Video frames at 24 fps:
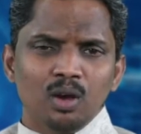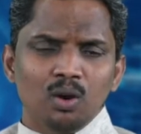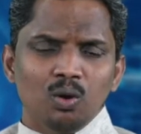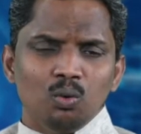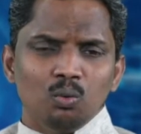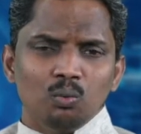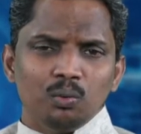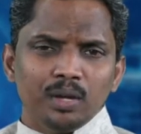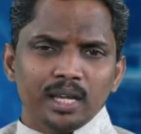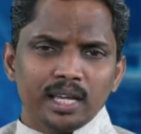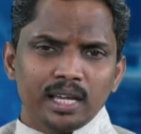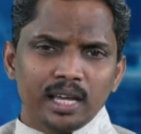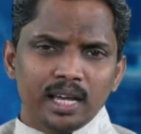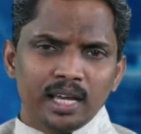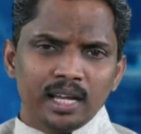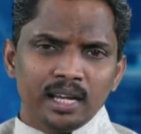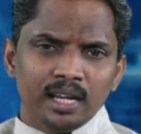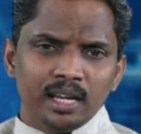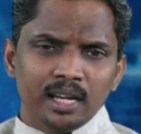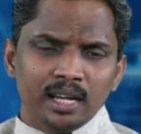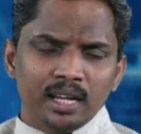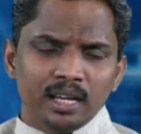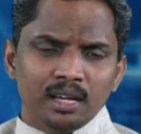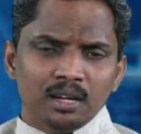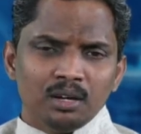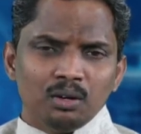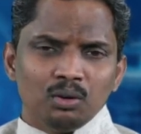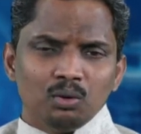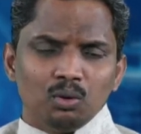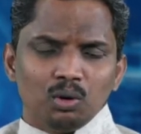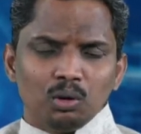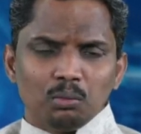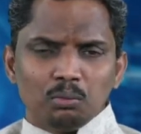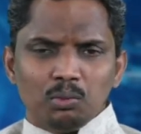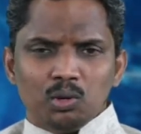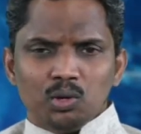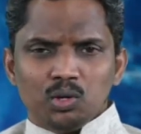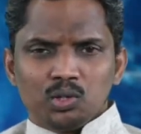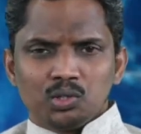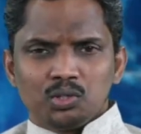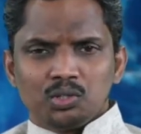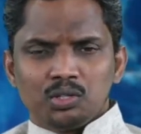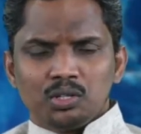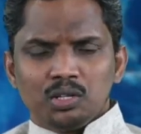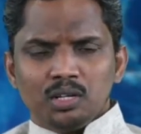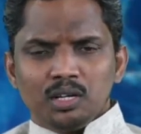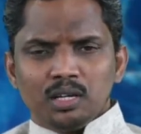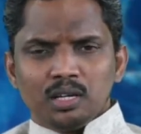we can
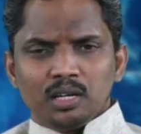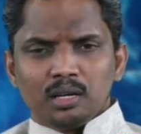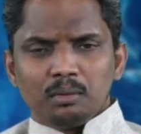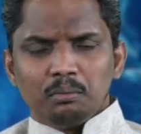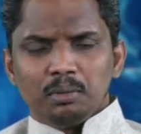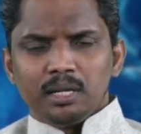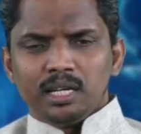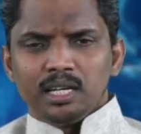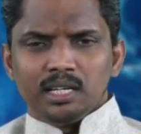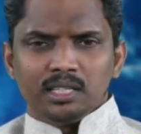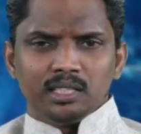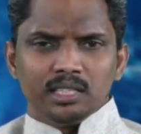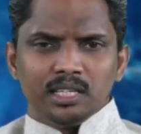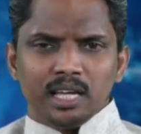almost complete